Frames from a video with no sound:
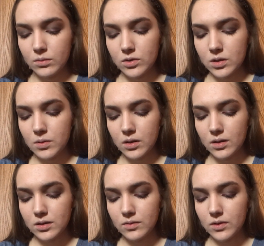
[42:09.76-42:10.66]
Just
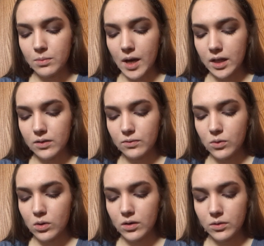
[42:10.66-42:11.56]
because of the back and
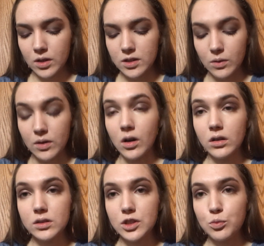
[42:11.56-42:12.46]
forth. Because like with
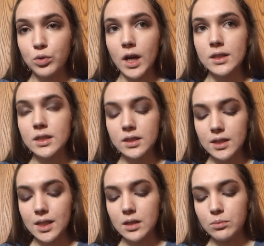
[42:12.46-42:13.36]
college, you
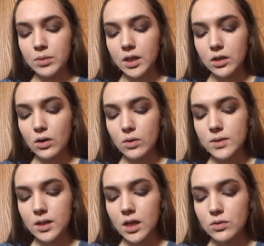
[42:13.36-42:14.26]
practically get to pick your
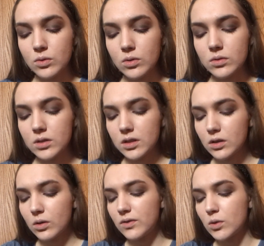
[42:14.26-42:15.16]
own schedule,
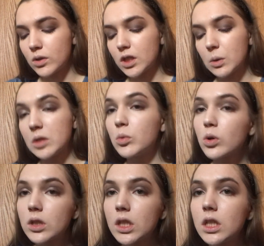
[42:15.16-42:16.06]
if you want to go in the
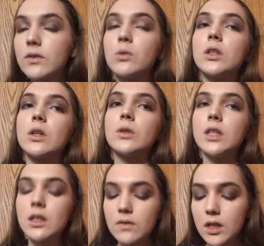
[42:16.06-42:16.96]
morning, if you want to go in
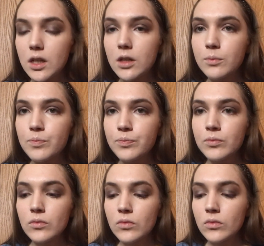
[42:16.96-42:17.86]
the evening.
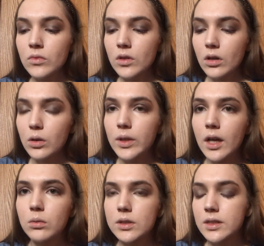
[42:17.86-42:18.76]
Oh
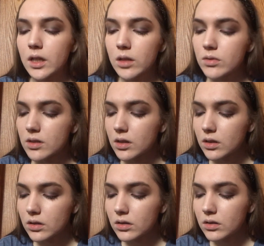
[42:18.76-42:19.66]
yeah, what time is
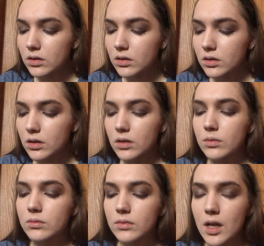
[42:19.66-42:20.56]
it? Oh,
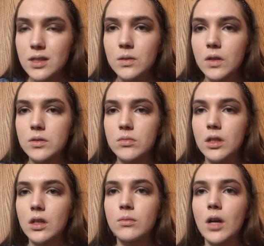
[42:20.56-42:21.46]
I still have some
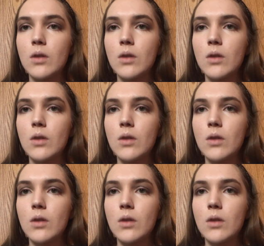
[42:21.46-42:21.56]
time.